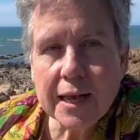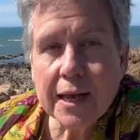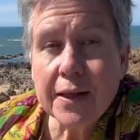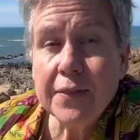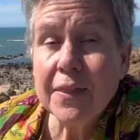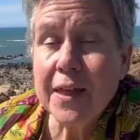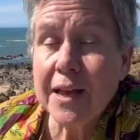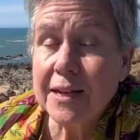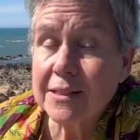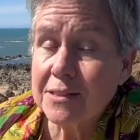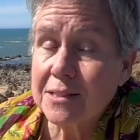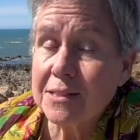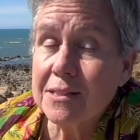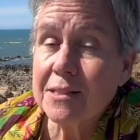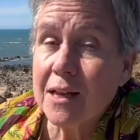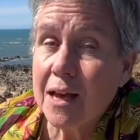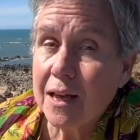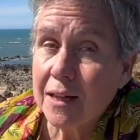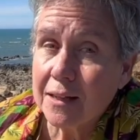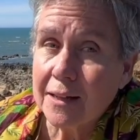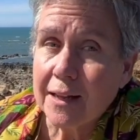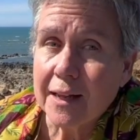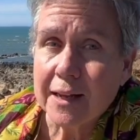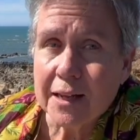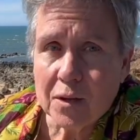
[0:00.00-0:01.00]
and that's
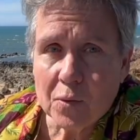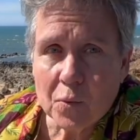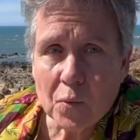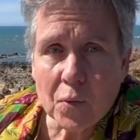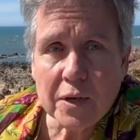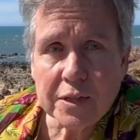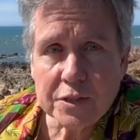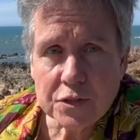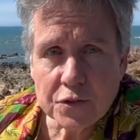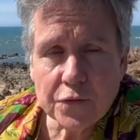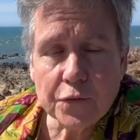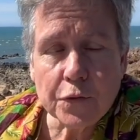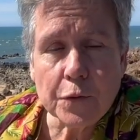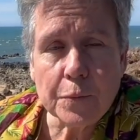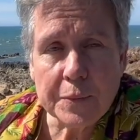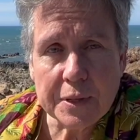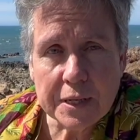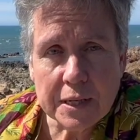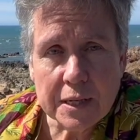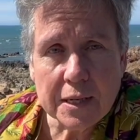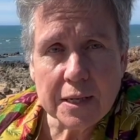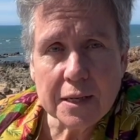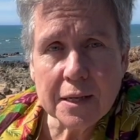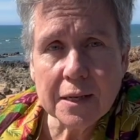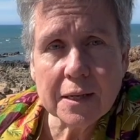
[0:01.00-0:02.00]
not like it was for
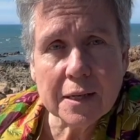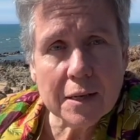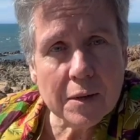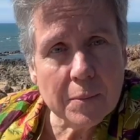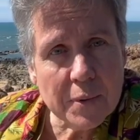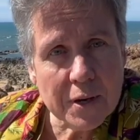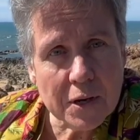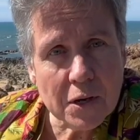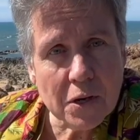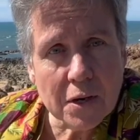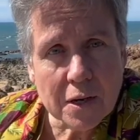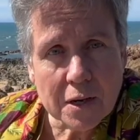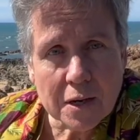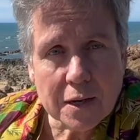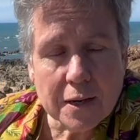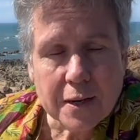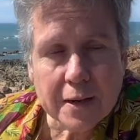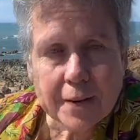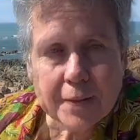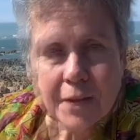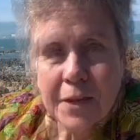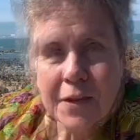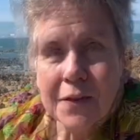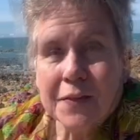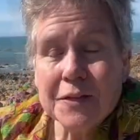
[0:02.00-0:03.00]
me in
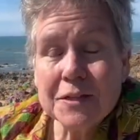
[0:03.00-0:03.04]
America.